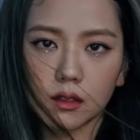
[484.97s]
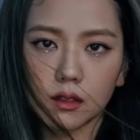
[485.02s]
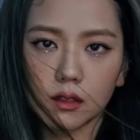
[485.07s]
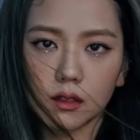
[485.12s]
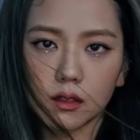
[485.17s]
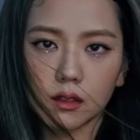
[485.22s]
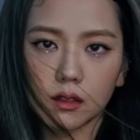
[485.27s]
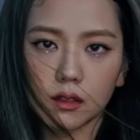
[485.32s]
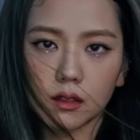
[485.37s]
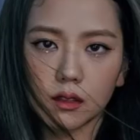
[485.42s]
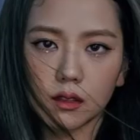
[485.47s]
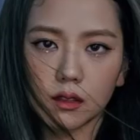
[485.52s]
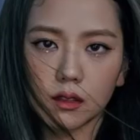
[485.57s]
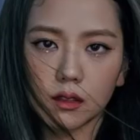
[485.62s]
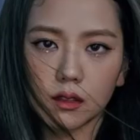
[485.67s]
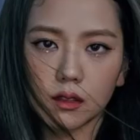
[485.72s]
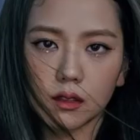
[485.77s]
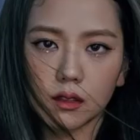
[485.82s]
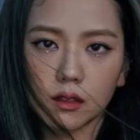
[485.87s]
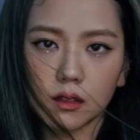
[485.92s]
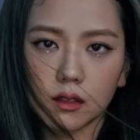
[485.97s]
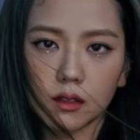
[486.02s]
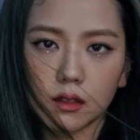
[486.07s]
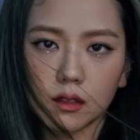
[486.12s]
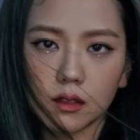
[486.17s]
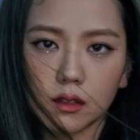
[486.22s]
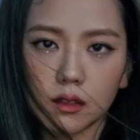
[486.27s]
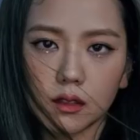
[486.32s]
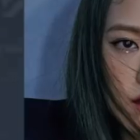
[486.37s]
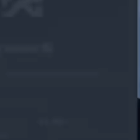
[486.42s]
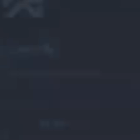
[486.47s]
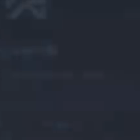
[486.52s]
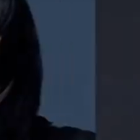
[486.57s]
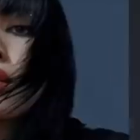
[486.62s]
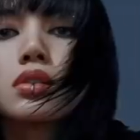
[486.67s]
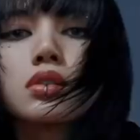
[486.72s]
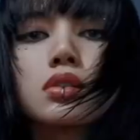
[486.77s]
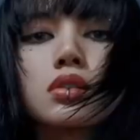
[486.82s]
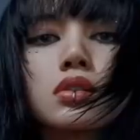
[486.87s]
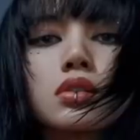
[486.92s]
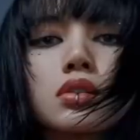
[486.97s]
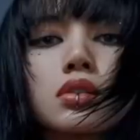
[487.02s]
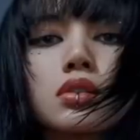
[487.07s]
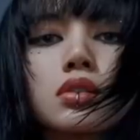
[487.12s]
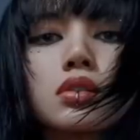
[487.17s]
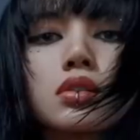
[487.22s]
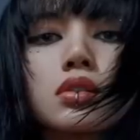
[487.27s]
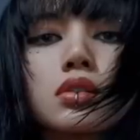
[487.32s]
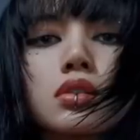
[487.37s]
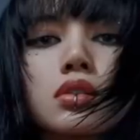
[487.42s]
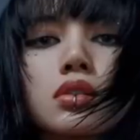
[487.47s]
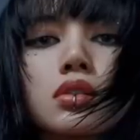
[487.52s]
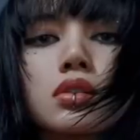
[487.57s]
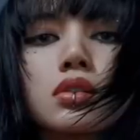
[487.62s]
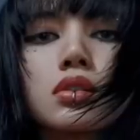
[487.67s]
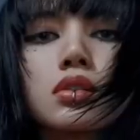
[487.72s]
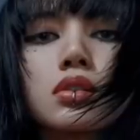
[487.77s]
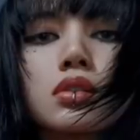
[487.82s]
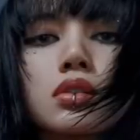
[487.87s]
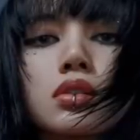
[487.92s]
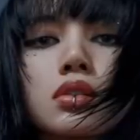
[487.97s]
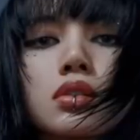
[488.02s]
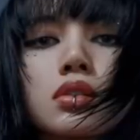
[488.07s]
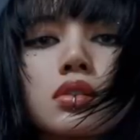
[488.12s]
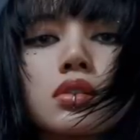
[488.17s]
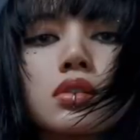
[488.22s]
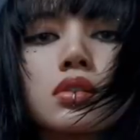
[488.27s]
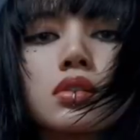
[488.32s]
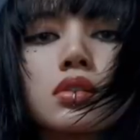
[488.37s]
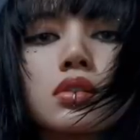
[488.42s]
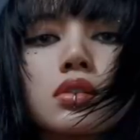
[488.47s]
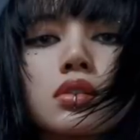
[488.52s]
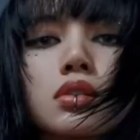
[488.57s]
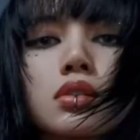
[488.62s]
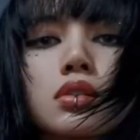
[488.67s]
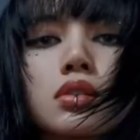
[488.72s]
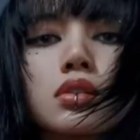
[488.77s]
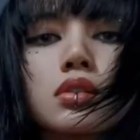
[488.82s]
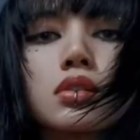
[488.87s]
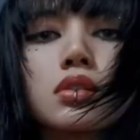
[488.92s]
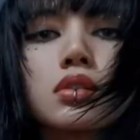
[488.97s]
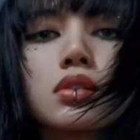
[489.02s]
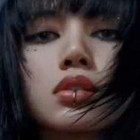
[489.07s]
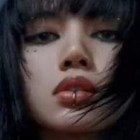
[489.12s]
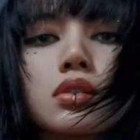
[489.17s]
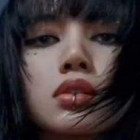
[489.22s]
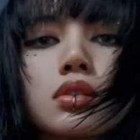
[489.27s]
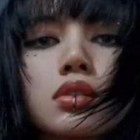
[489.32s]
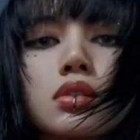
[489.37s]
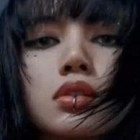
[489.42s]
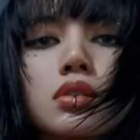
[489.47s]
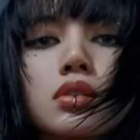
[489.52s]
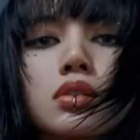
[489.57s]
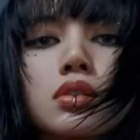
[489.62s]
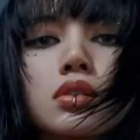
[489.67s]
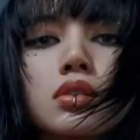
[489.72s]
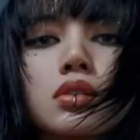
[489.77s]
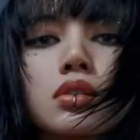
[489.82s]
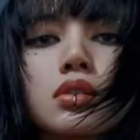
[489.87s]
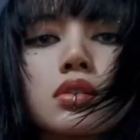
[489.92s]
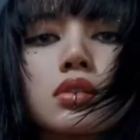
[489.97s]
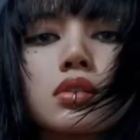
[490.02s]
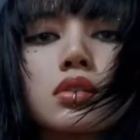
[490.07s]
This person isn't speaking.